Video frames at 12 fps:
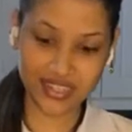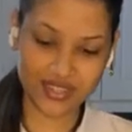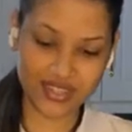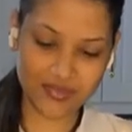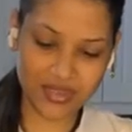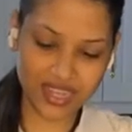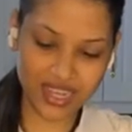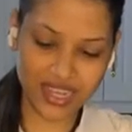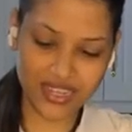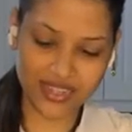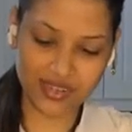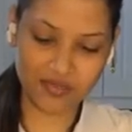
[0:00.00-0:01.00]
So I'm going to
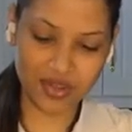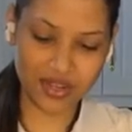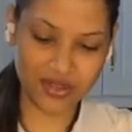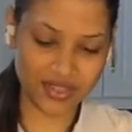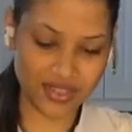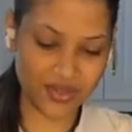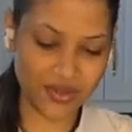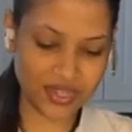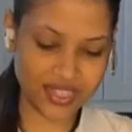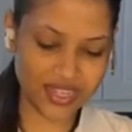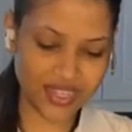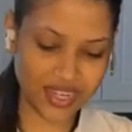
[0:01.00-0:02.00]
add in about a
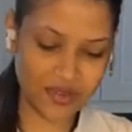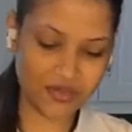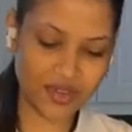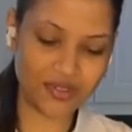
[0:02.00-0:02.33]
1/4 cup